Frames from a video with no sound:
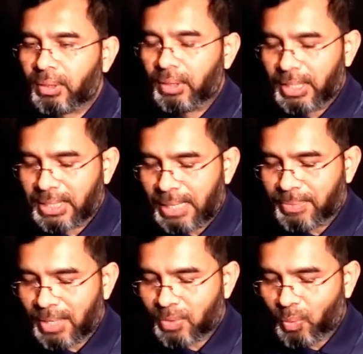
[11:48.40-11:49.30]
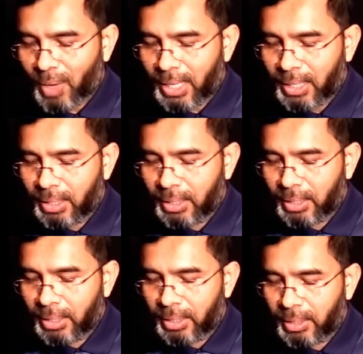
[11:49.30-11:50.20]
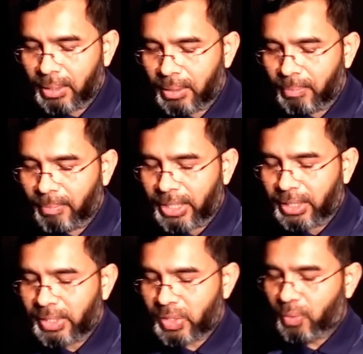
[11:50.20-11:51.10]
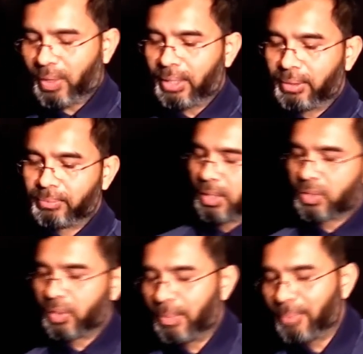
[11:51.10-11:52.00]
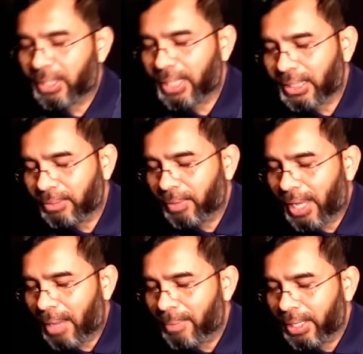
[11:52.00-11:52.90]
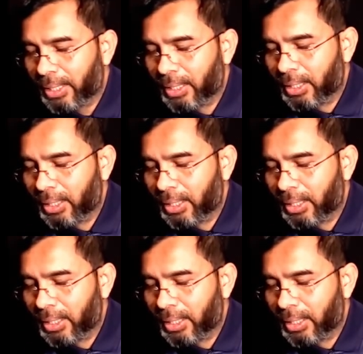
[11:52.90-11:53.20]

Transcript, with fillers: This gives us 1 meter square. So remember that if you have a